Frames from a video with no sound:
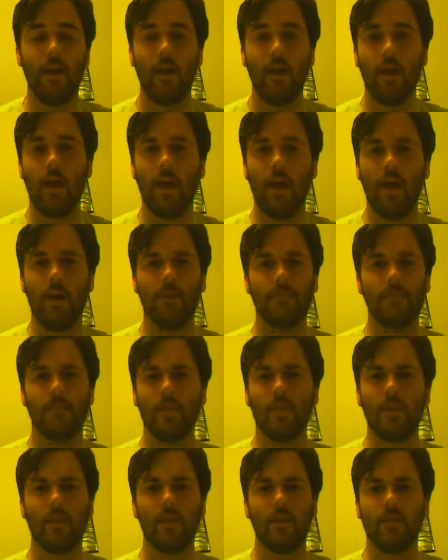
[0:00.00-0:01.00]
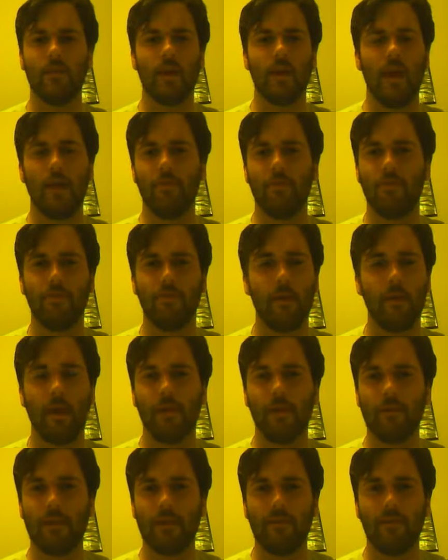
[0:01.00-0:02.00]
And yeah,
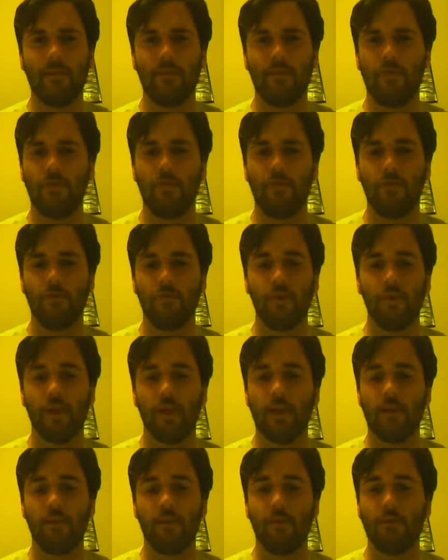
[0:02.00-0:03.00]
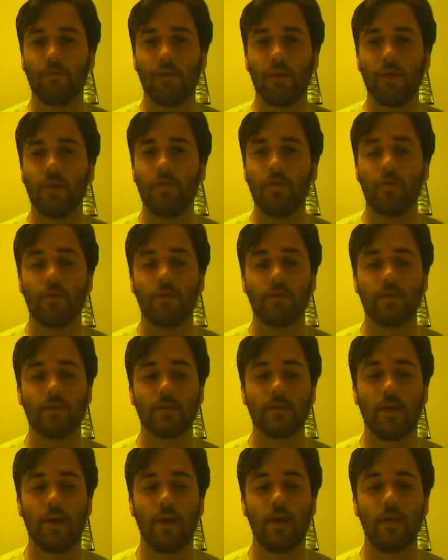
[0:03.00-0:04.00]
I'll give it 3 3/4
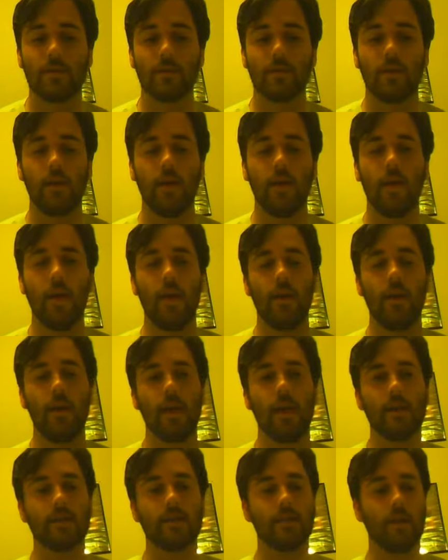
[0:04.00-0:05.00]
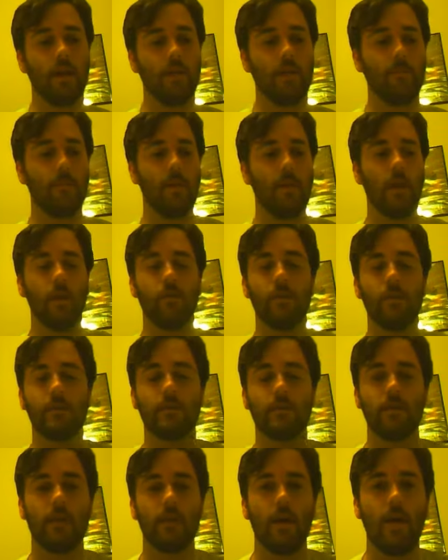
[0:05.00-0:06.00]
stars. Next up, there was
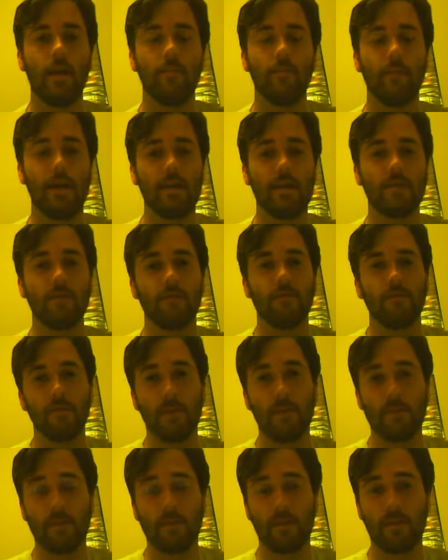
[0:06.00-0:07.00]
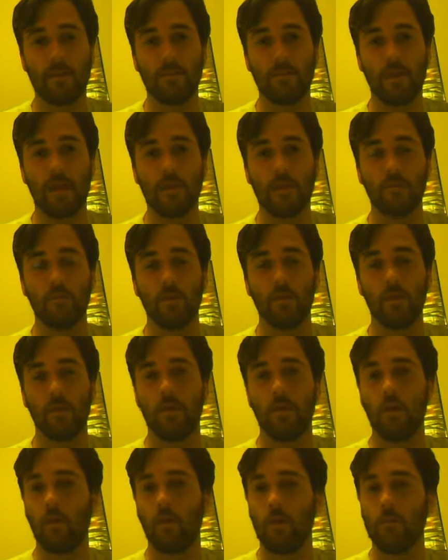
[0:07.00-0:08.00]
a best of three series match between
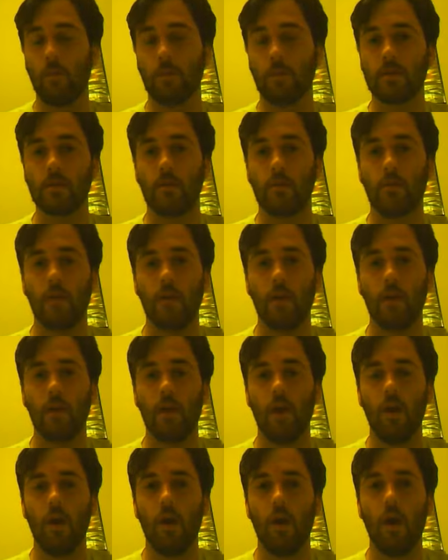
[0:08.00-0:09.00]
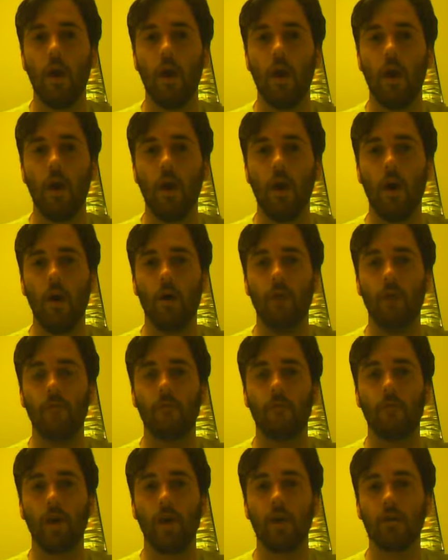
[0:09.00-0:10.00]
the No Remorse Corps of
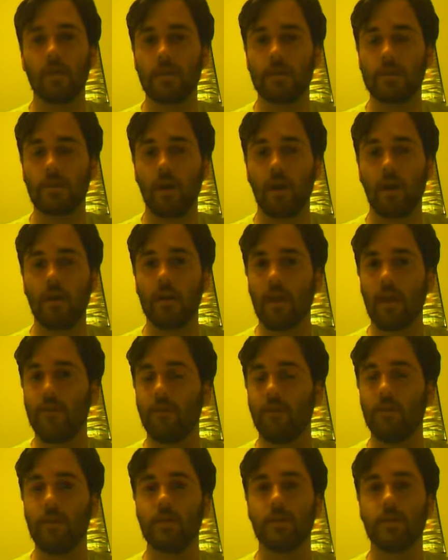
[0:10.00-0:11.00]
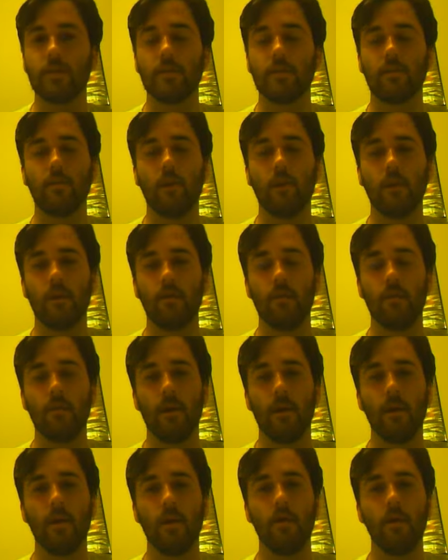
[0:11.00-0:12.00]
Roderick Strong, Davey Richards, and Rocky
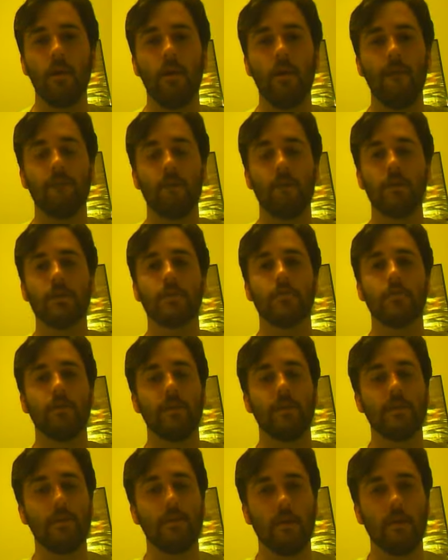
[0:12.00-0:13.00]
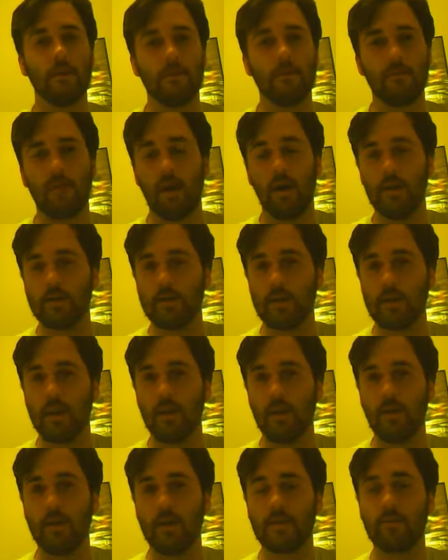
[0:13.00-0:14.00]
Romero versus the Resilience of Austin
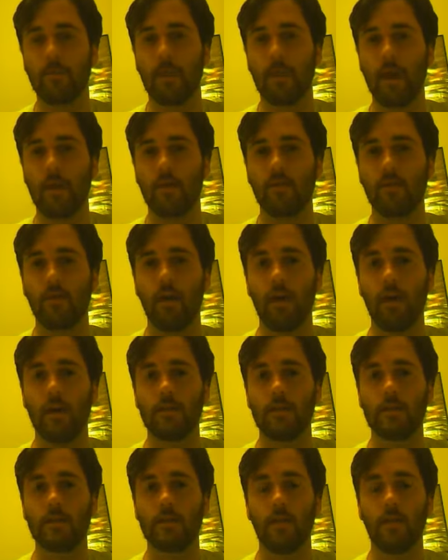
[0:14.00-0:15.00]
Aries, Matt Cross,